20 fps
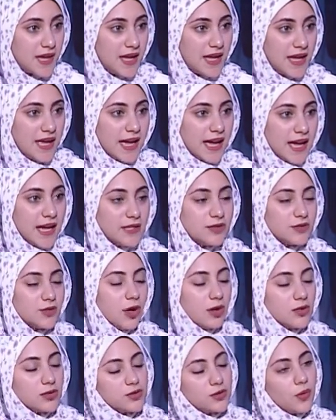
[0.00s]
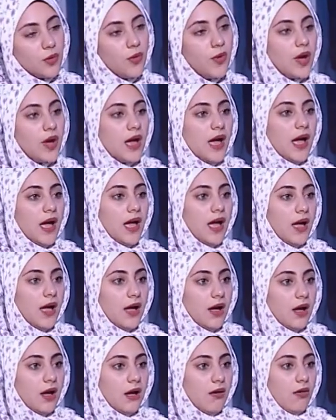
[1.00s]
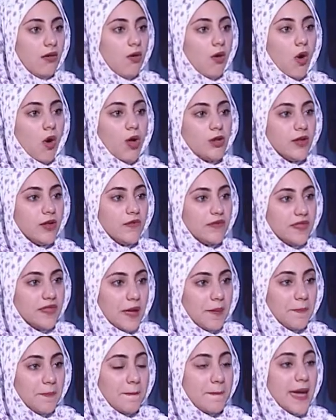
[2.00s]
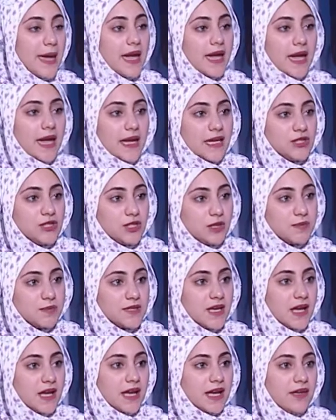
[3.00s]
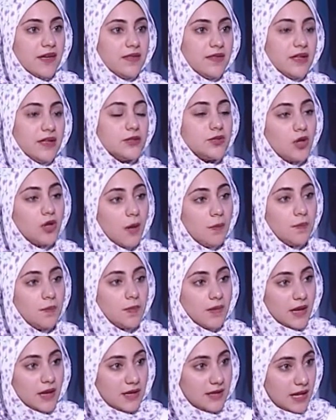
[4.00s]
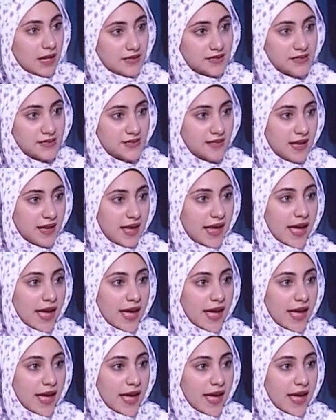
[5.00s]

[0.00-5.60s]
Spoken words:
And also, all of them make Egypt in the top list,